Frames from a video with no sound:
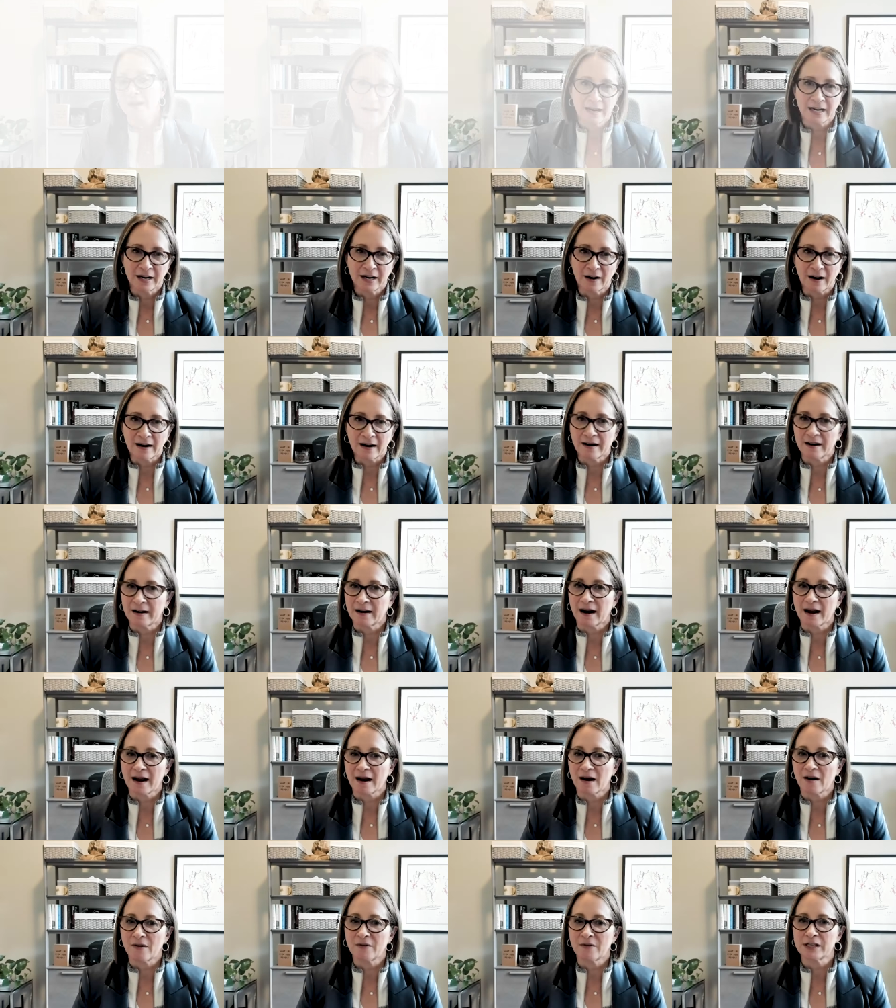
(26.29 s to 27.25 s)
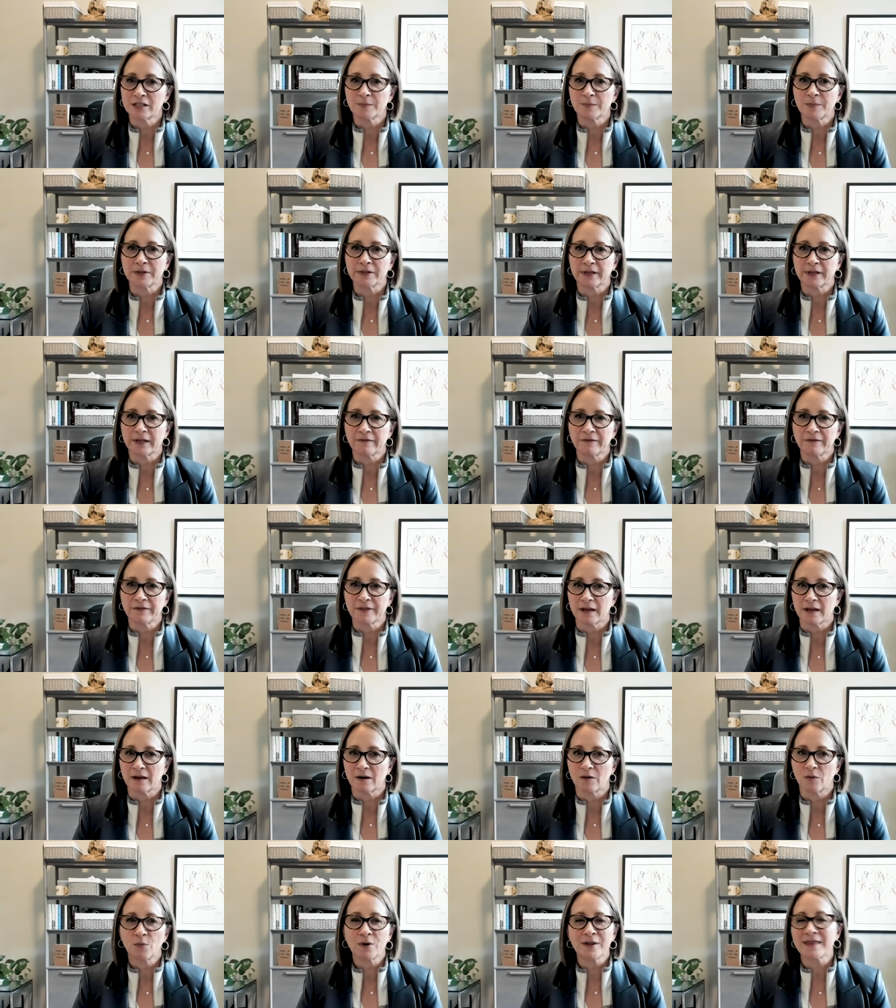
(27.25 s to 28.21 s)
You know, I, I always believe
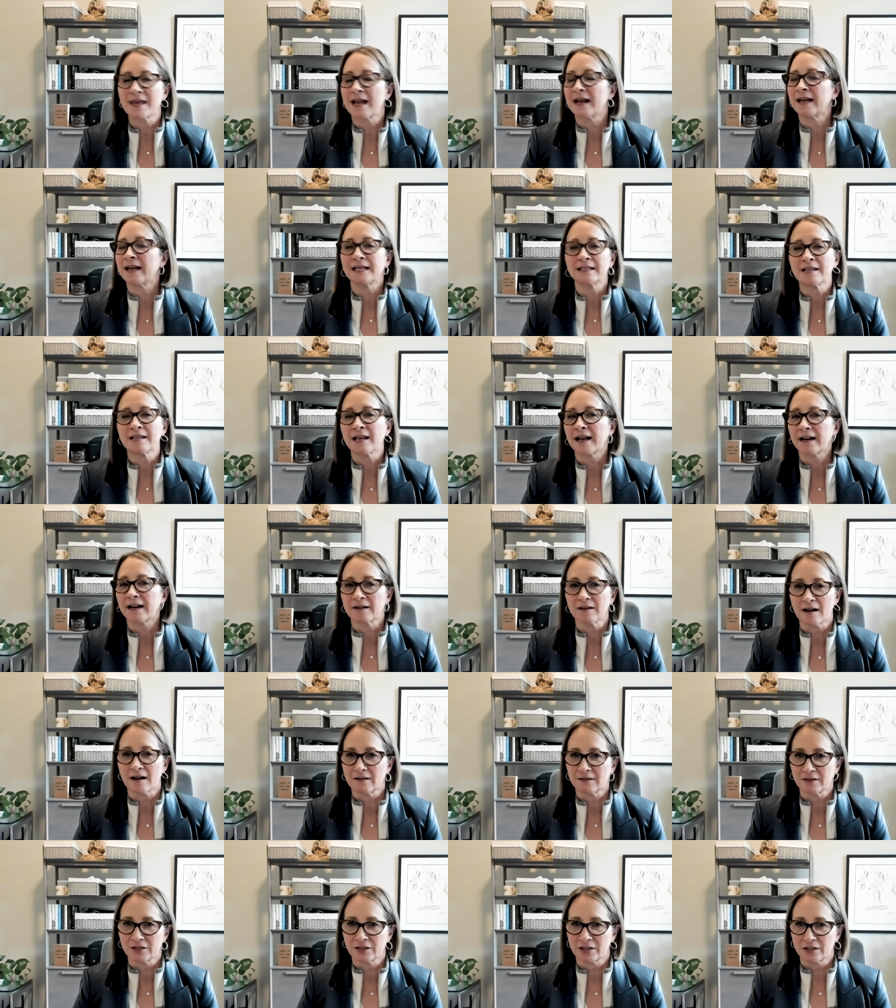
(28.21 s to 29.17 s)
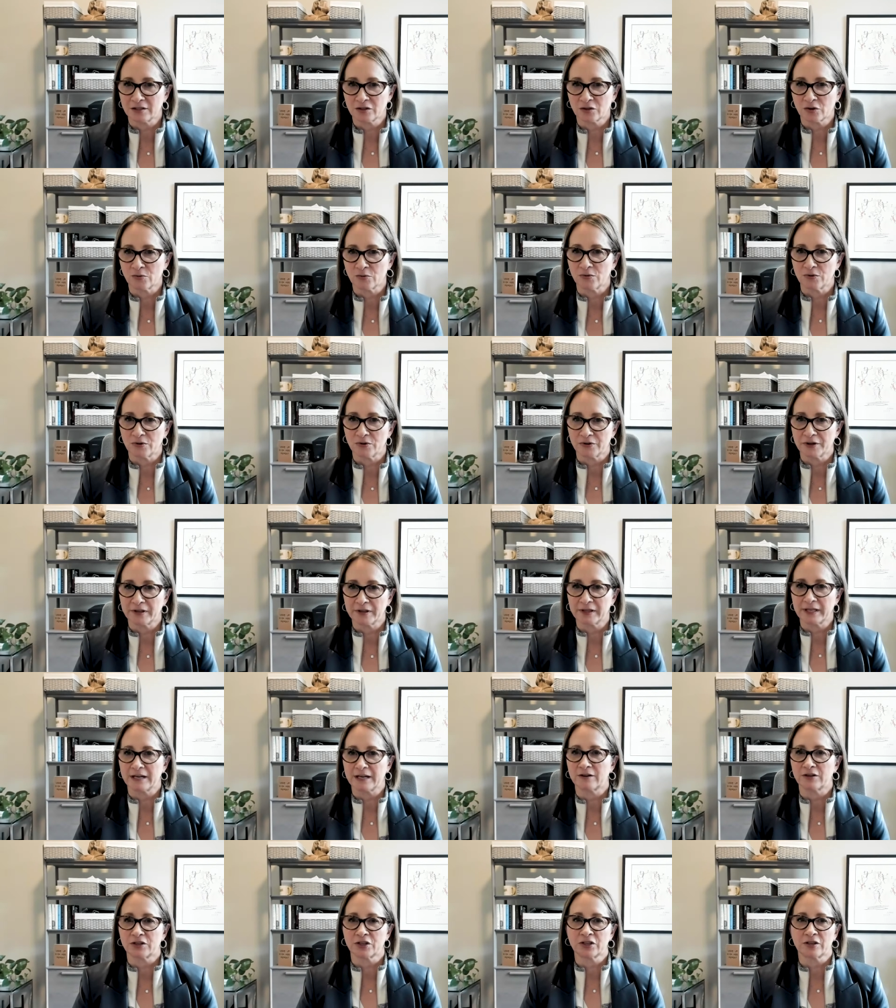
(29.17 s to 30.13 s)
that with any technology tool, the
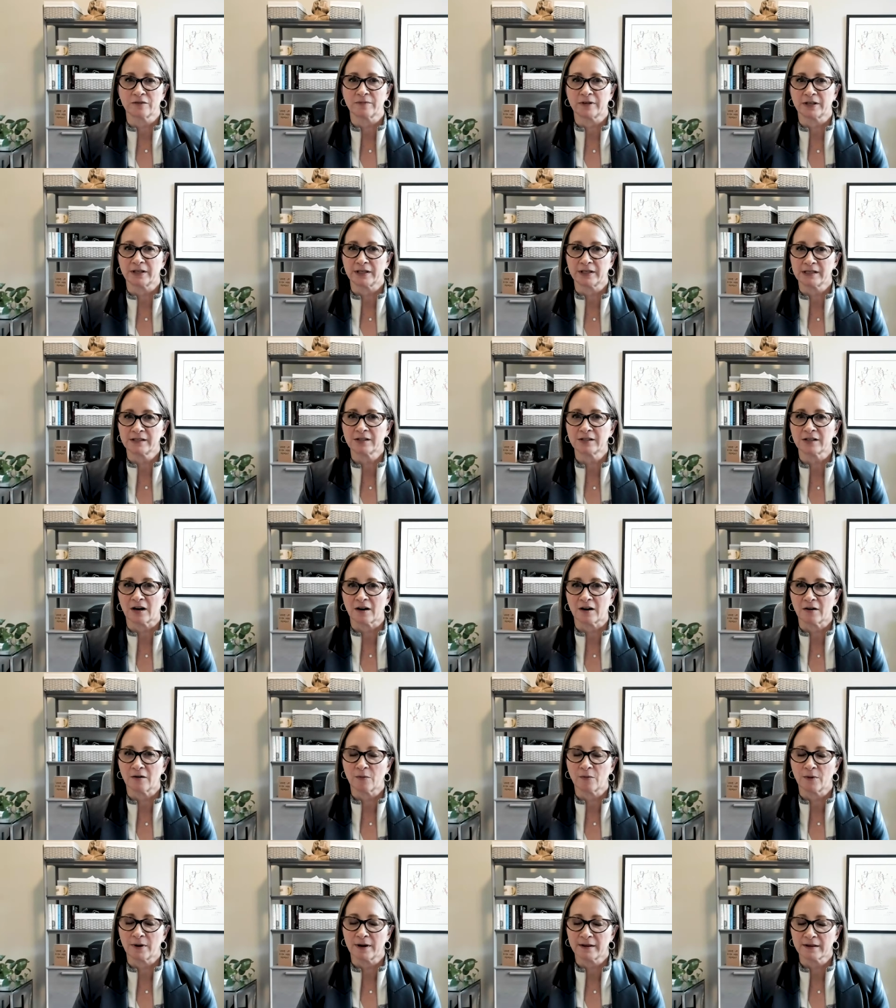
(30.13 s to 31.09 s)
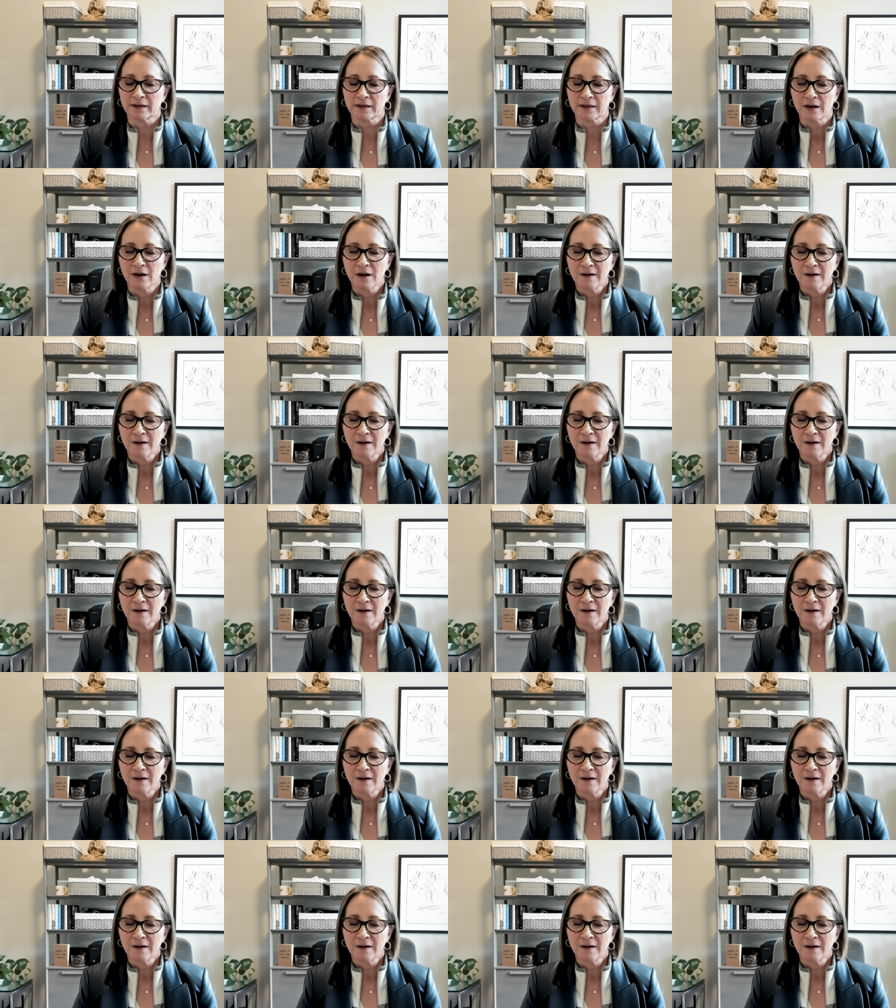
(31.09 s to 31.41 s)
leader should really start with